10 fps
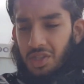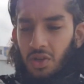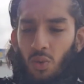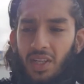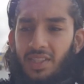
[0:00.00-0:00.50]

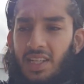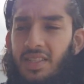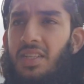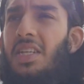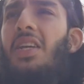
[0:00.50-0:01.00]
no
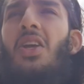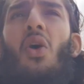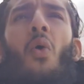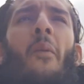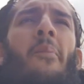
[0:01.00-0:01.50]
intensity. You
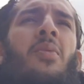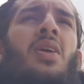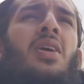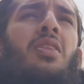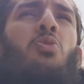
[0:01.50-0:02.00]
know,
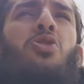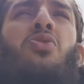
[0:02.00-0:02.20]
there was